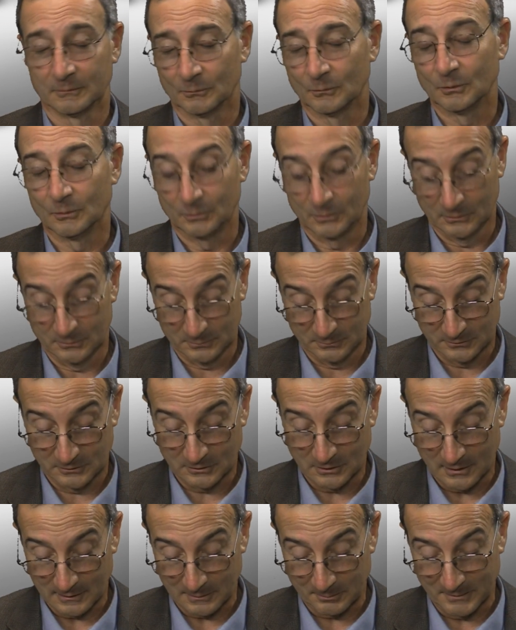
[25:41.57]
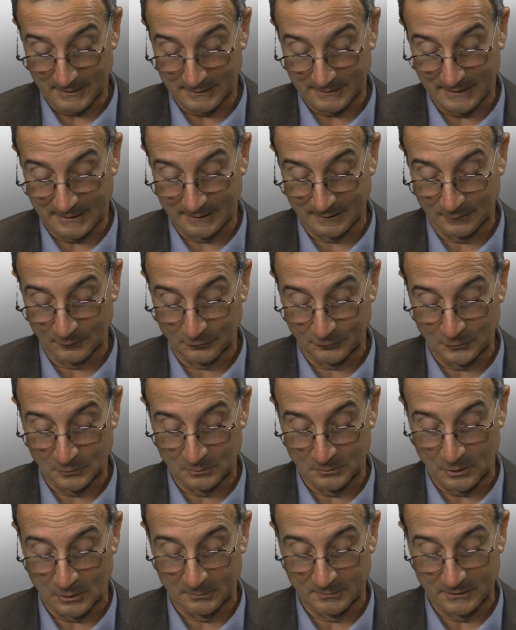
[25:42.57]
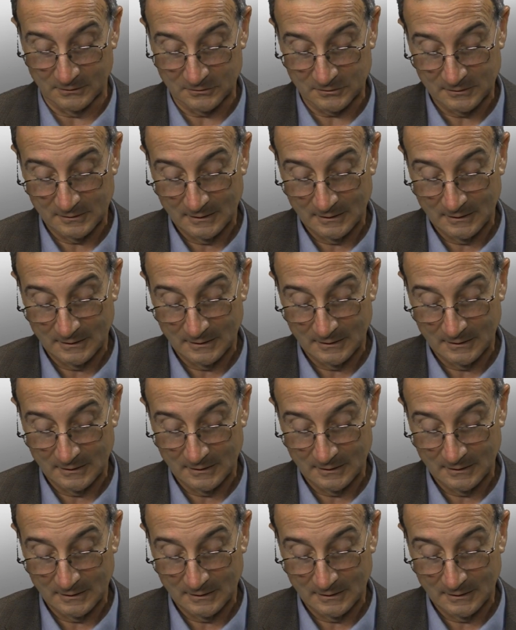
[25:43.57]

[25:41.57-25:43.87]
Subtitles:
We'll talk about that in a few moments.